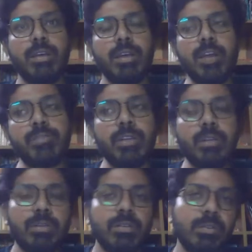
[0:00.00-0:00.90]
After
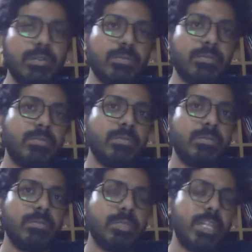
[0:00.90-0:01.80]

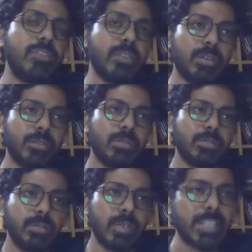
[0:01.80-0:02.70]
teaching
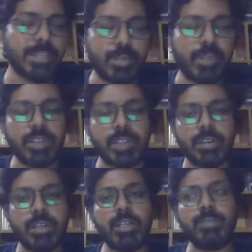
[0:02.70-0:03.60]
as a professor
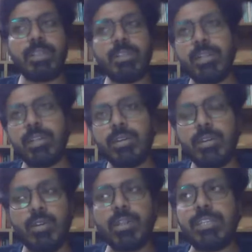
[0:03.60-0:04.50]
in a particular
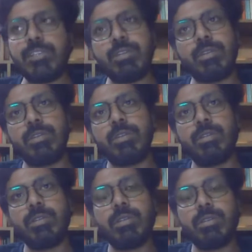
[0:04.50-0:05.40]
college
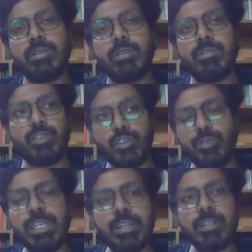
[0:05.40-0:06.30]
for 2
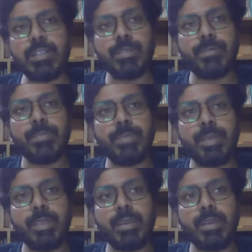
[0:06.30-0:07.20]
years,
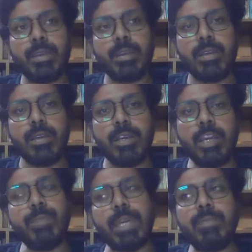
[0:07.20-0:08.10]
he
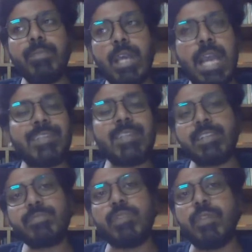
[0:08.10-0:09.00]
became the
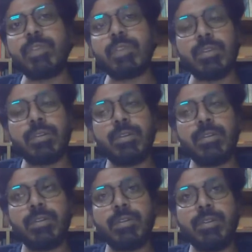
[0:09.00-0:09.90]
assistant professor
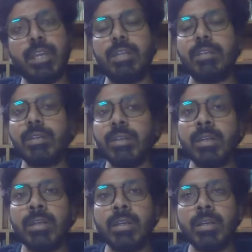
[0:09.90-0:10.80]
in
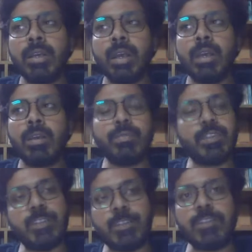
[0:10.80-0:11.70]

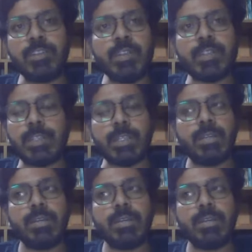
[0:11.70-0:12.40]
Presidency University.